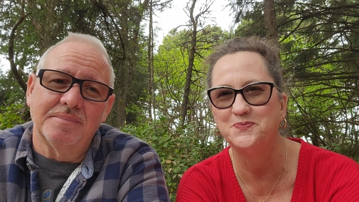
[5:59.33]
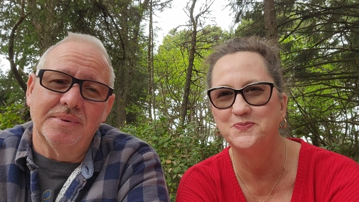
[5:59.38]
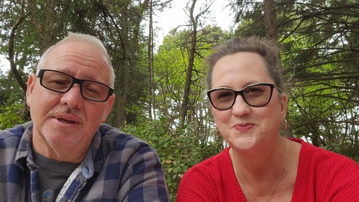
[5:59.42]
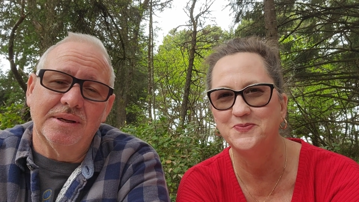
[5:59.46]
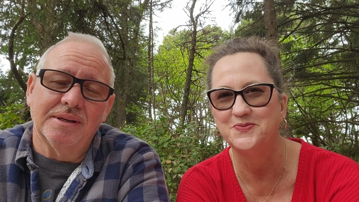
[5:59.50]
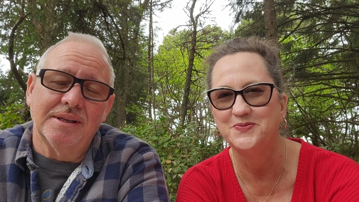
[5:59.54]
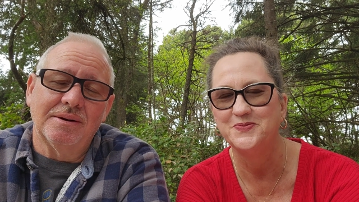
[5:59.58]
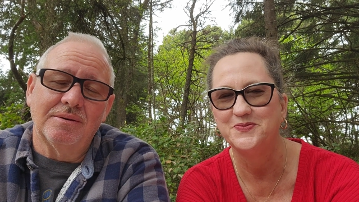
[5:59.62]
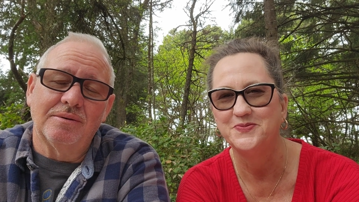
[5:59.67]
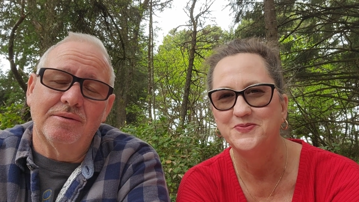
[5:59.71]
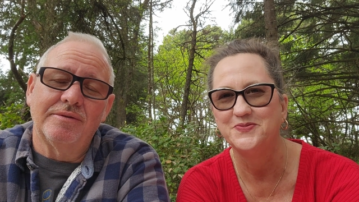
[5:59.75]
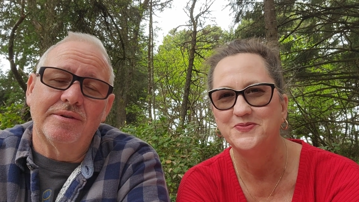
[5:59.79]

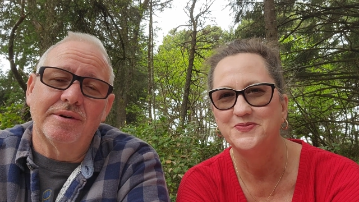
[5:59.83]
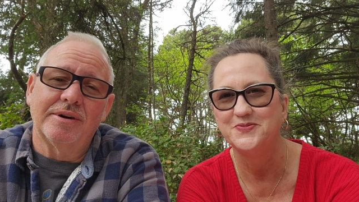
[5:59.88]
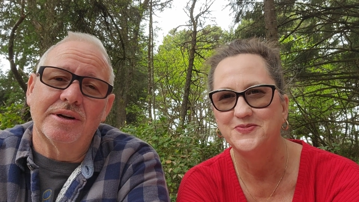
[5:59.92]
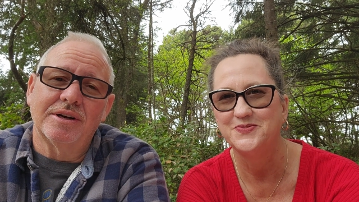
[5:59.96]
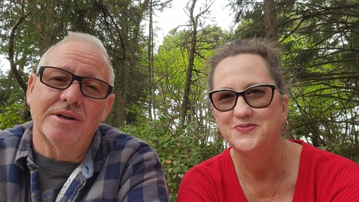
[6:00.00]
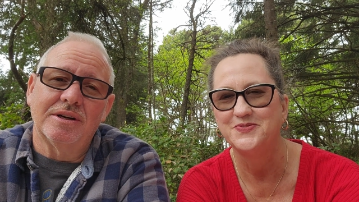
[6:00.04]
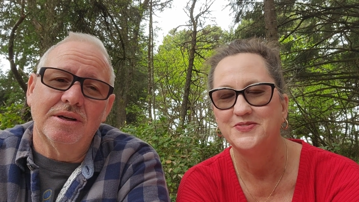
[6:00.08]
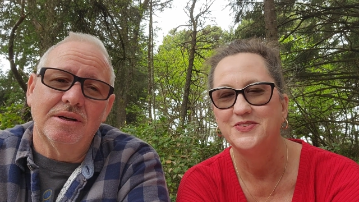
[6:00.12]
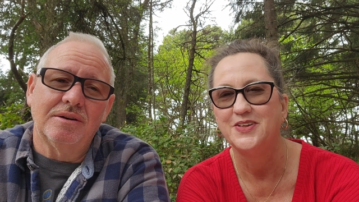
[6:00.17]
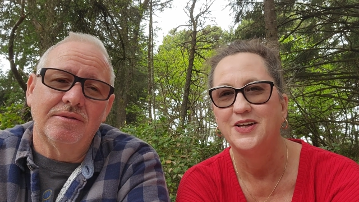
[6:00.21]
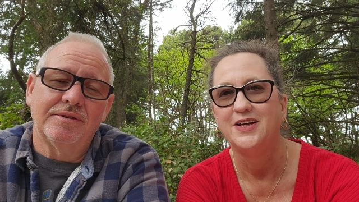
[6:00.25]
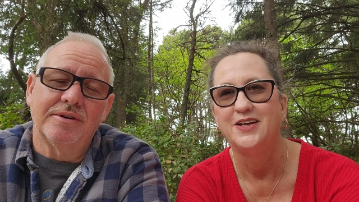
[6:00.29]
Speaker 1: but they were
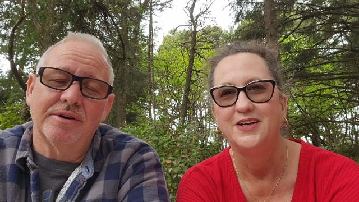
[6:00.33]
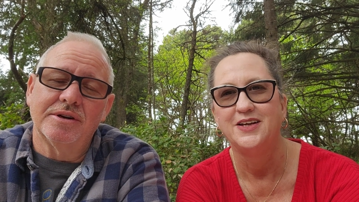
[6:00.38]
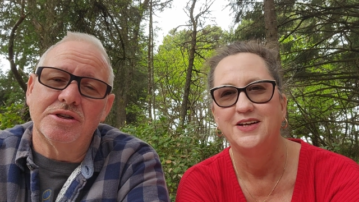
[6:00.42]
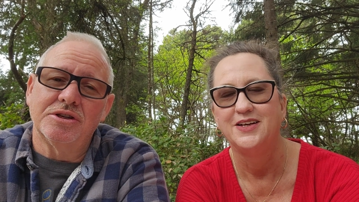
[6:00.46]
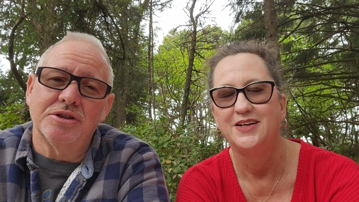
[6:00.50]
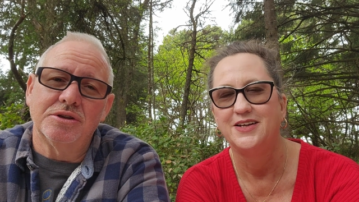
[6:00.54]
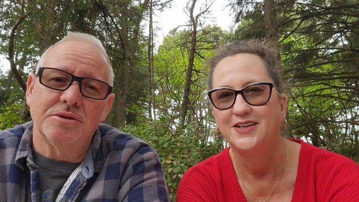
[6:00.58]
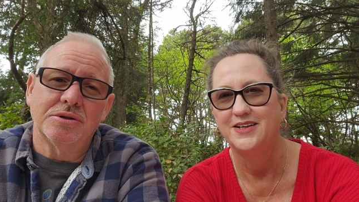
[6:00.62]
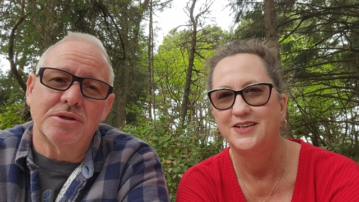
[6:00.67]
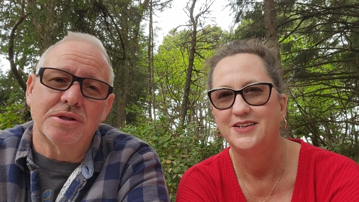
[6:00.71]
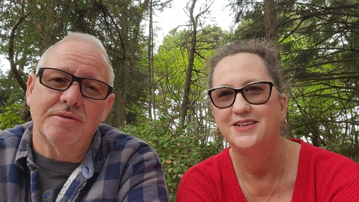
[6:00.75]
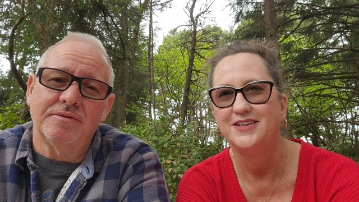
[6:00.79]
very good,
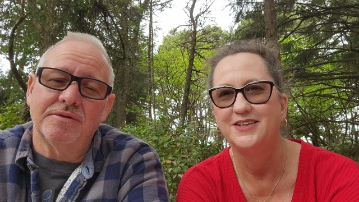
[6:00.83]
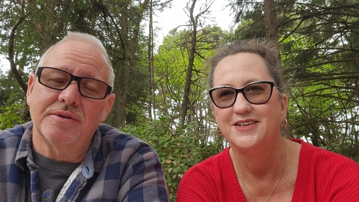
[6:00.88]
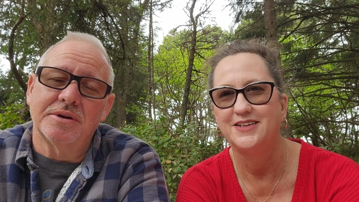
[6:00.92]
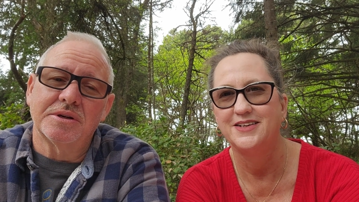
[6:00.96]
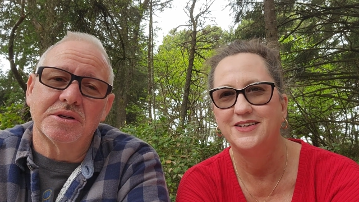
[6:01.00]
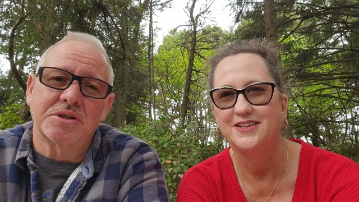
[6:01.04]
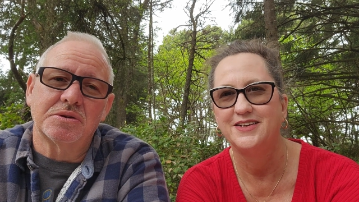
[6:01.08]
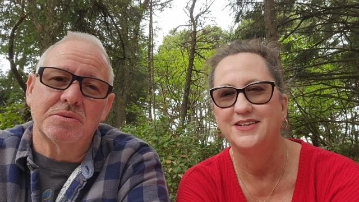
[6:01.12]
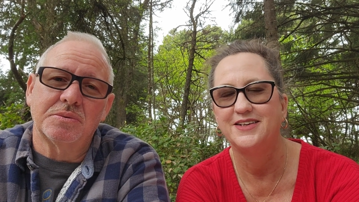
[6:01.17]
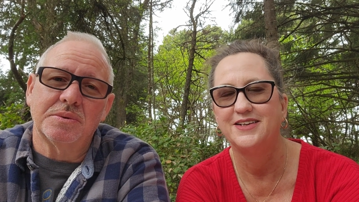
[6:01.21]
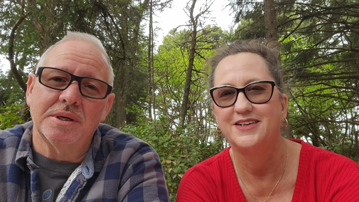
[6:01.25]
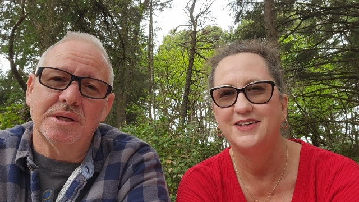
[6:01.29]
very juicy,
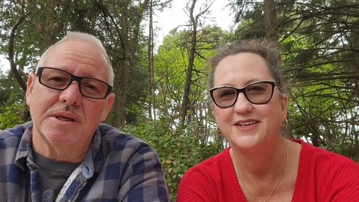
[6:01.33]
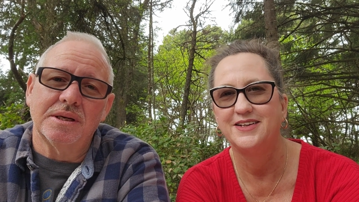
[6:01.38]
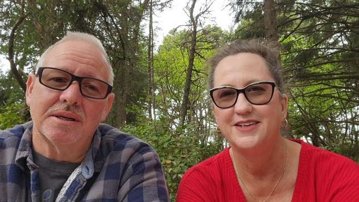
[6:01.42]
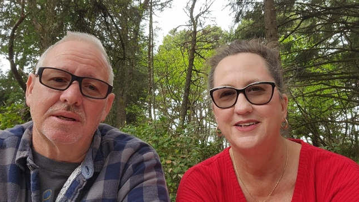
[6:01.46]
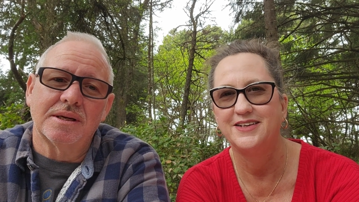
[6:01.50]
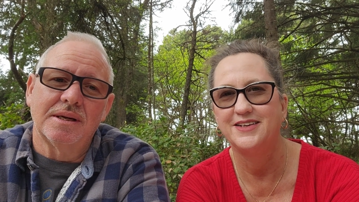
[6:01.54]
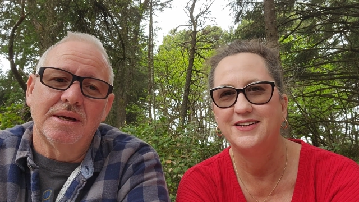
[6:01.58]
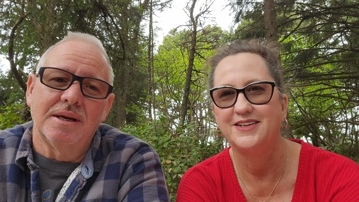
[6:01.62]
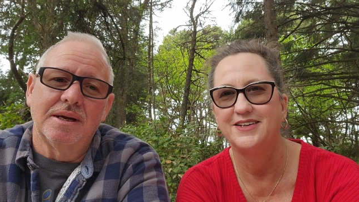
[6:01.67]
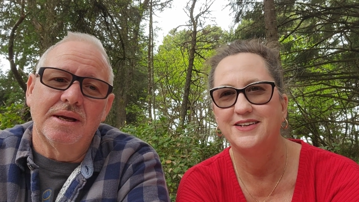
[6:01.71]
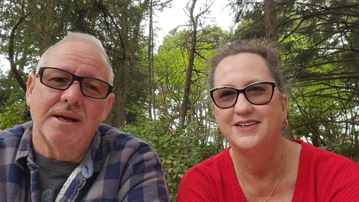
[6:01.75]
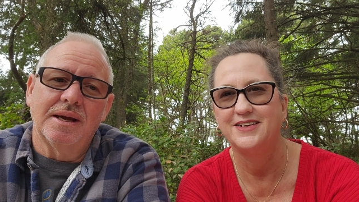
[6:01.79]
very
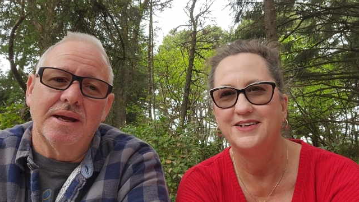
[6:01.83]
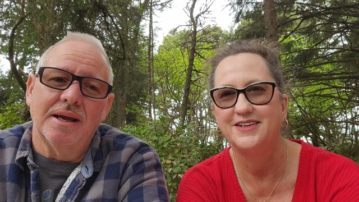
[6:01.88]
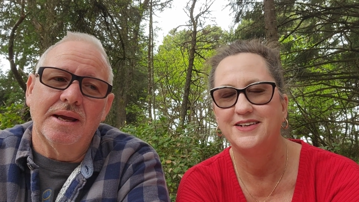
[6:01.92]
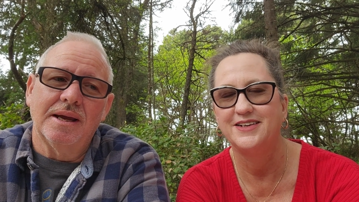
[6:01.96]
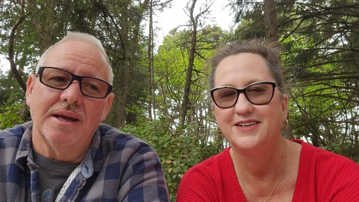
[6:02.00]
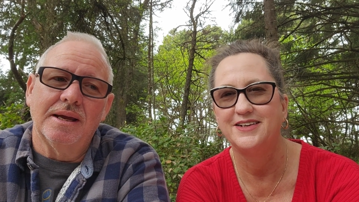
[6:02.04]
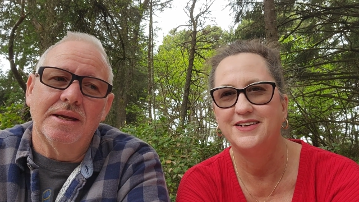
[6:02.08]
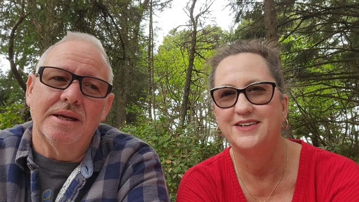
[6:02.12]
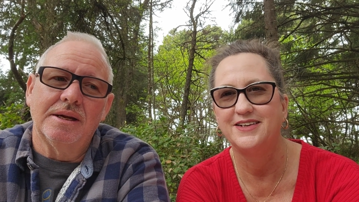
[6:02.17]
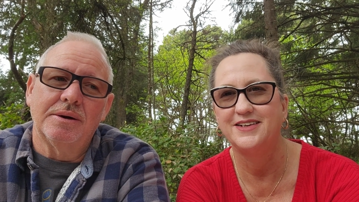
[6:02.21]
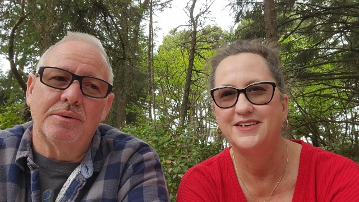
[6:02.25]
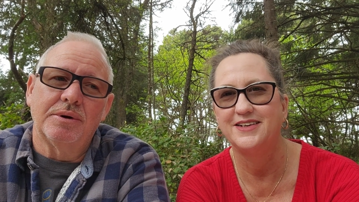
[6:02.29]
sweet.
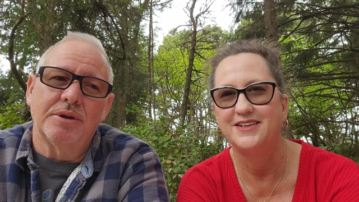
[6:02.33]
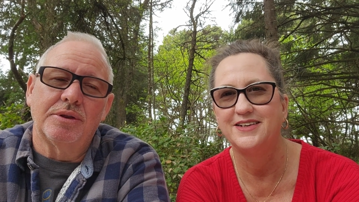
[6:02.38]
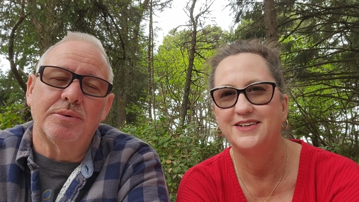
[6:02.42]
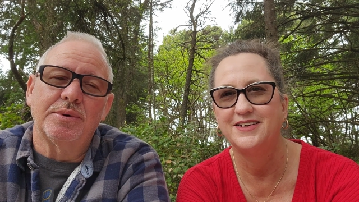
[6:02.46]
And there were